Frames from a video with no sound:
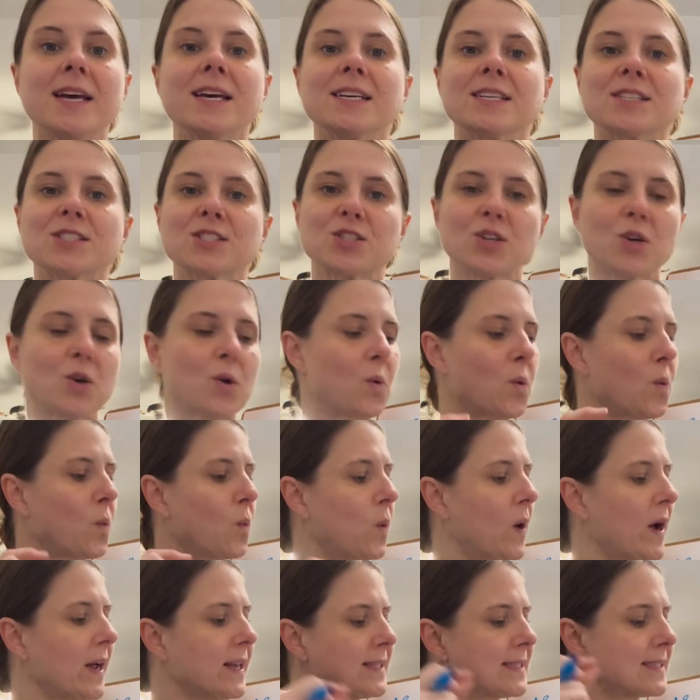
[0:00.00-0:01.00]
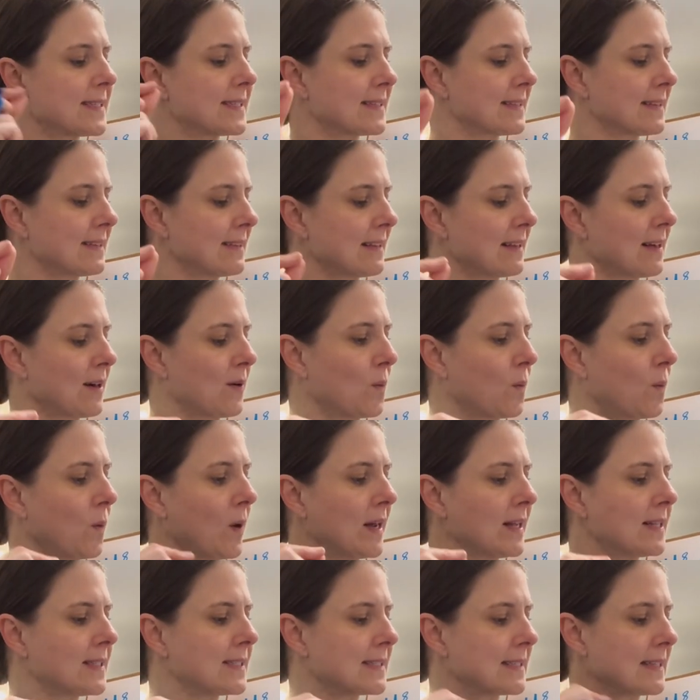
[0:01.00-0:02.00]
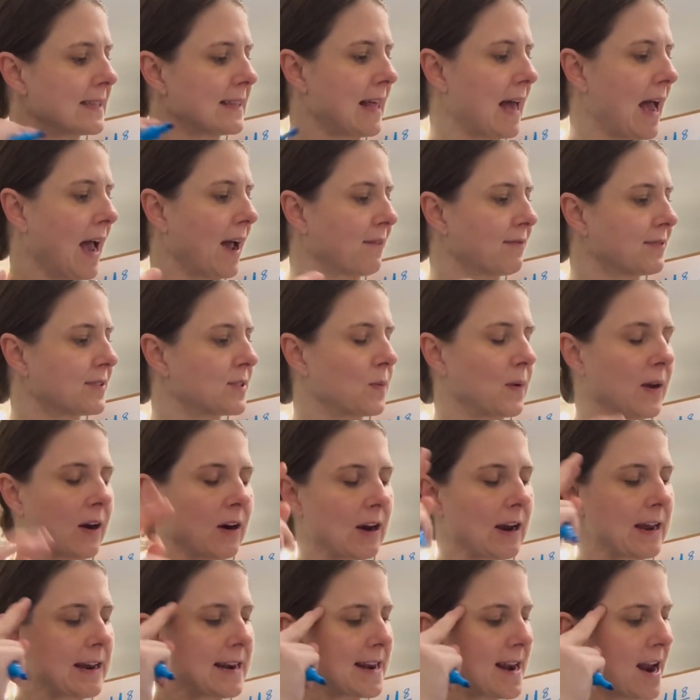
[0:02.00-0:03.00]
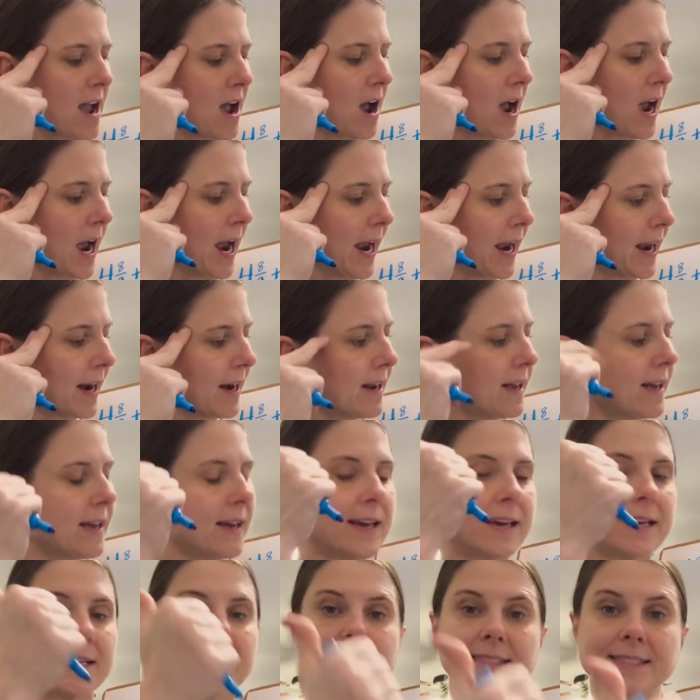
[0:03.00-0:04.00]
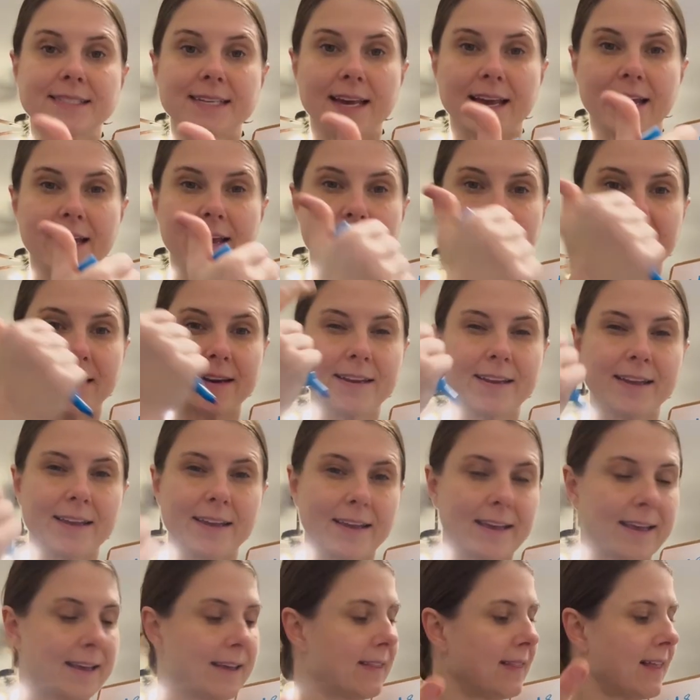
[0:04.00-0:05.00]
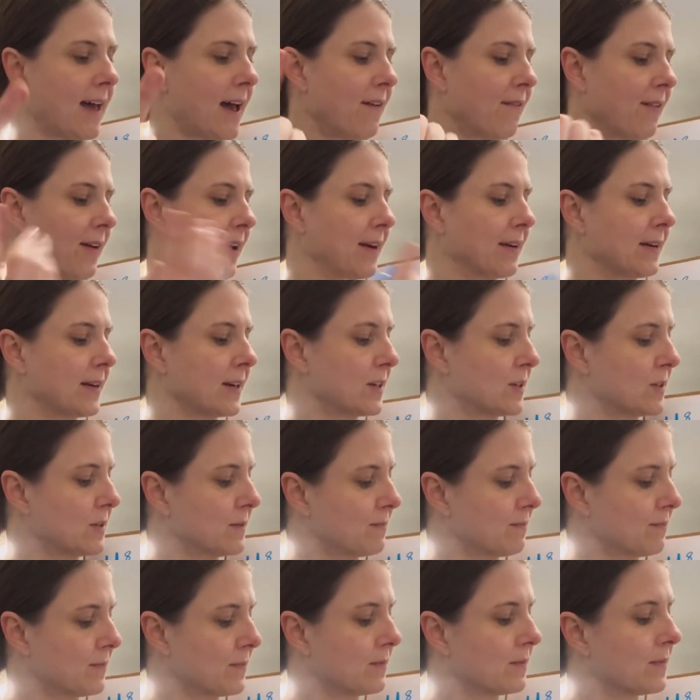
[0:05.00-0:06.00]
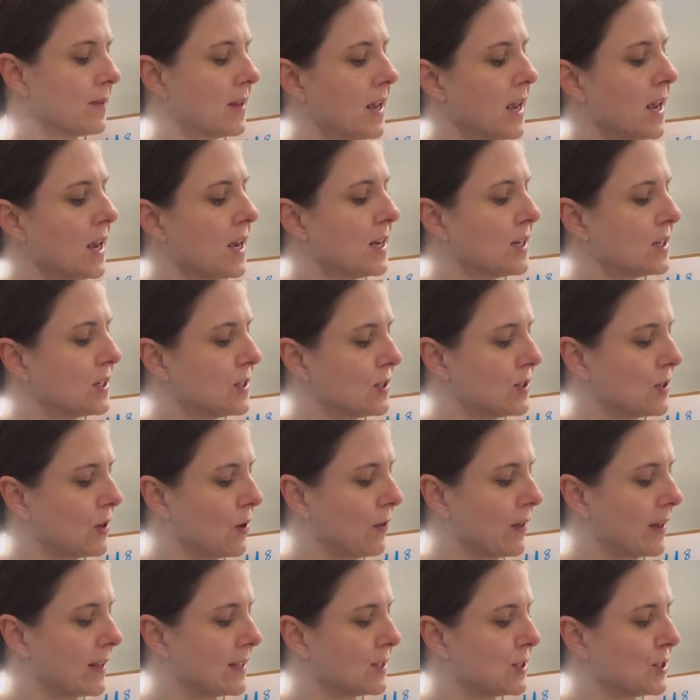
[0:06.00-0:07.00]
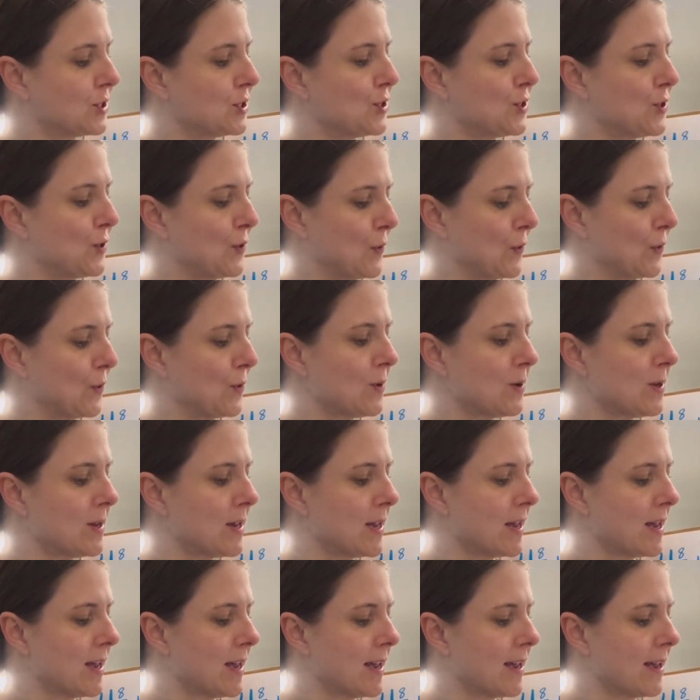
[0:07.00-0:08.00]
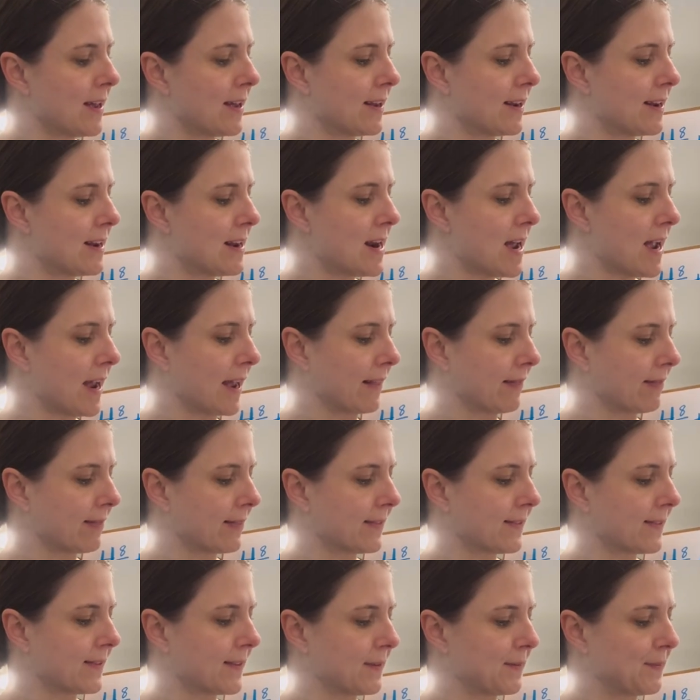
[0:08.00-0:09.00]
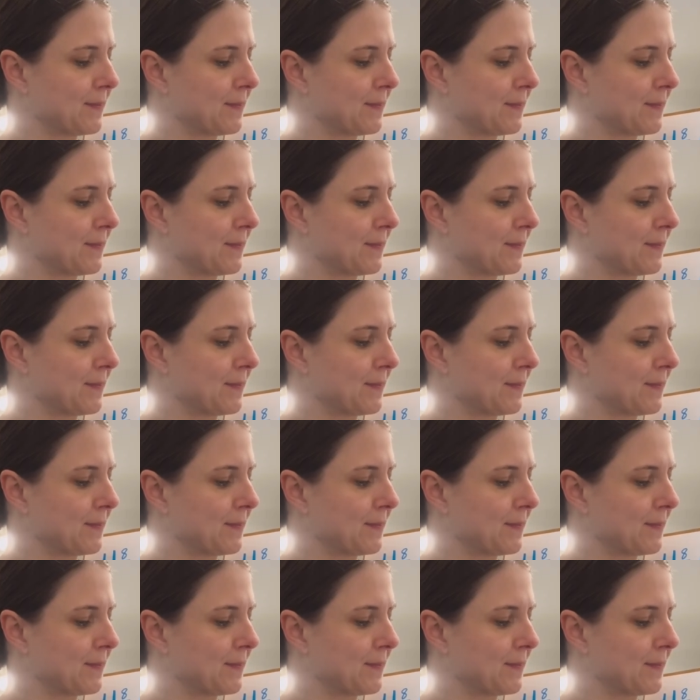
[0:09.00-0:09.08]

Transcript: So what's left? We are at 9, 10, 11. So that's 2 ninths.